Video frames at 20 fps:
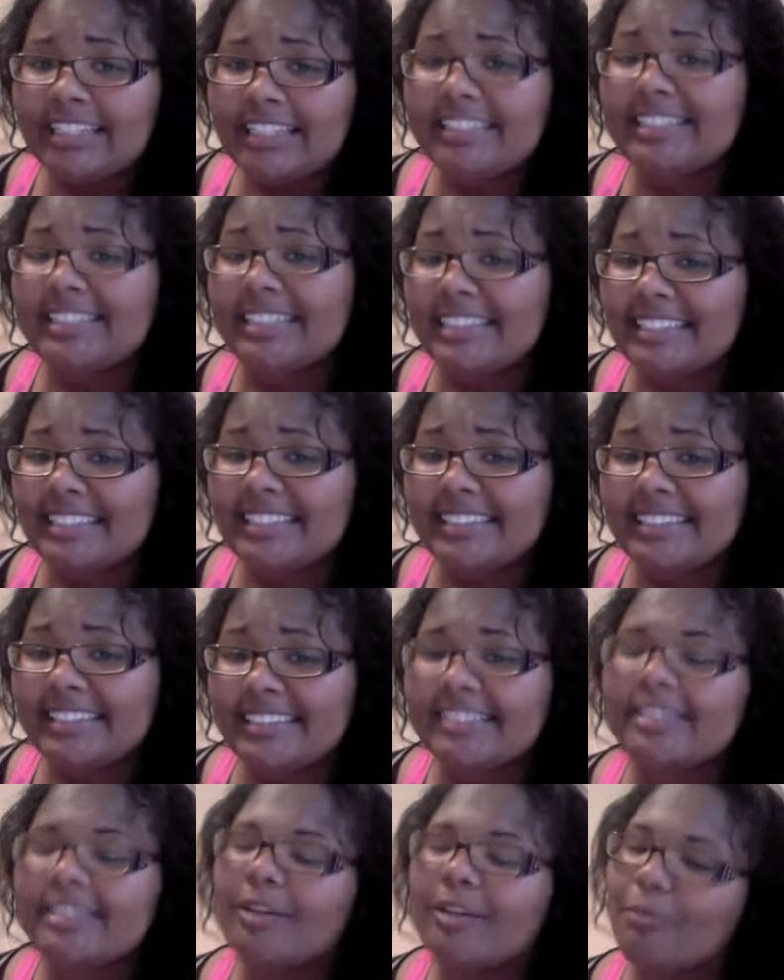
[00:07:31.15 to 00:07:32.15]

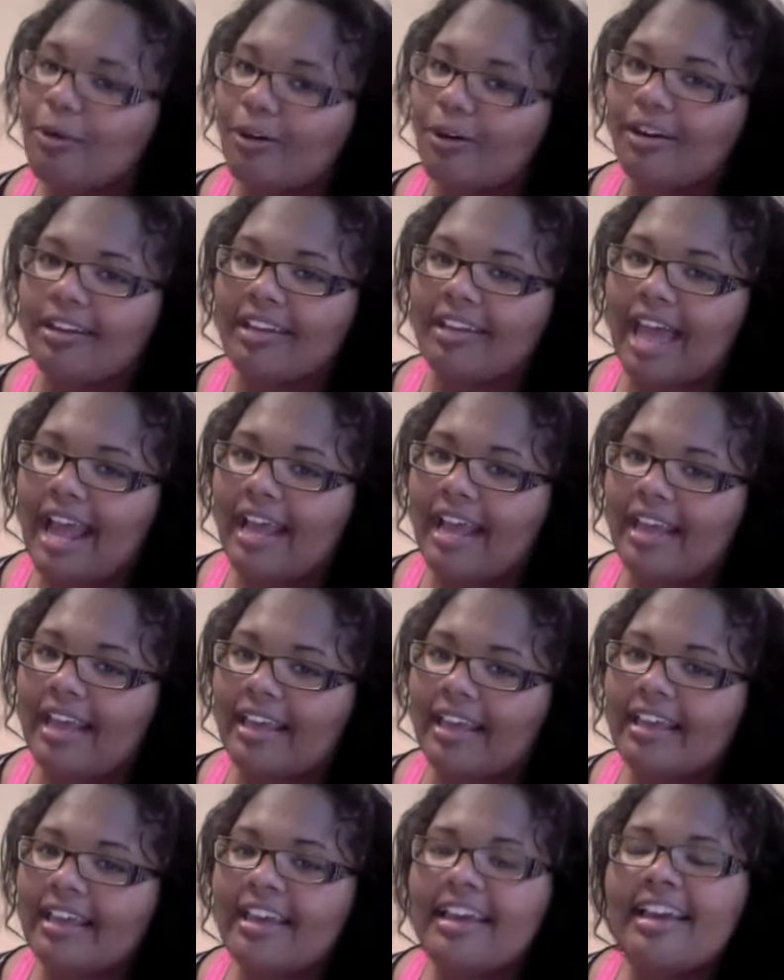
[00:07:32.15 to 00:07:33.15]
Jesus, come on. Like,
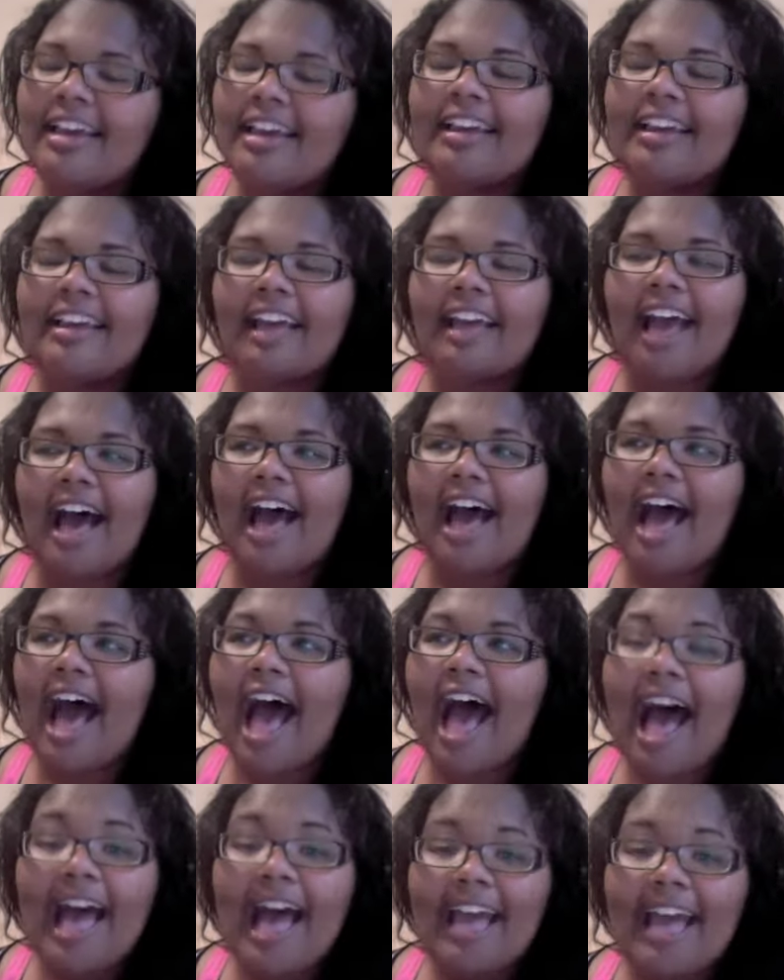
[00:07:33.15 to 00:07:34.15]

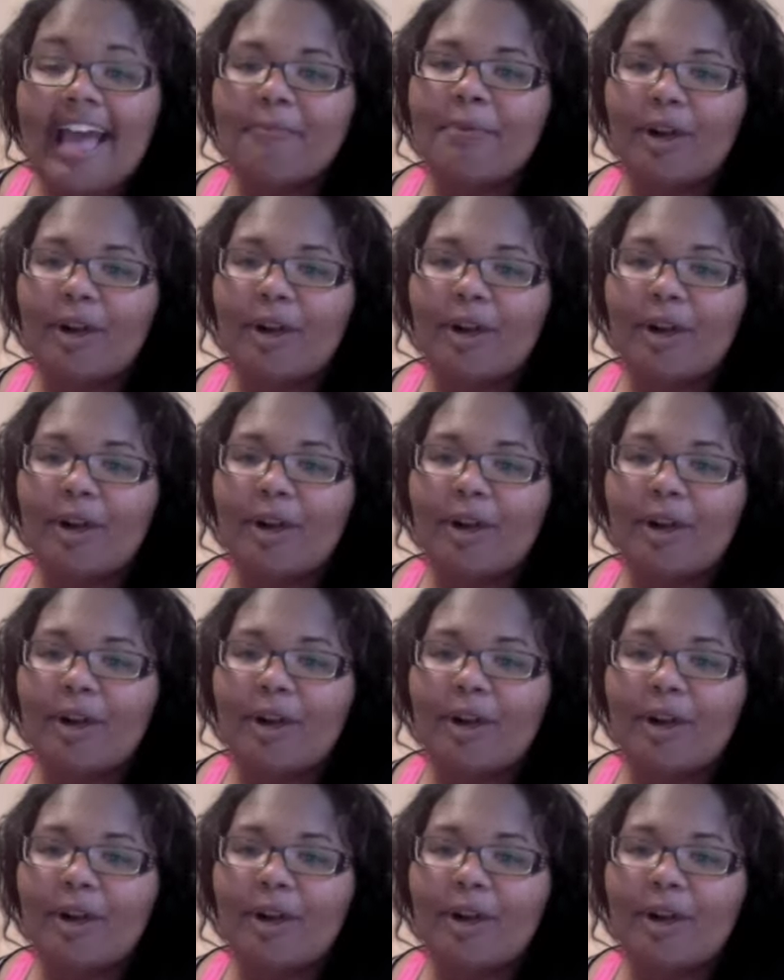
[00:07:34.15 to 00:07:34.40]
I'm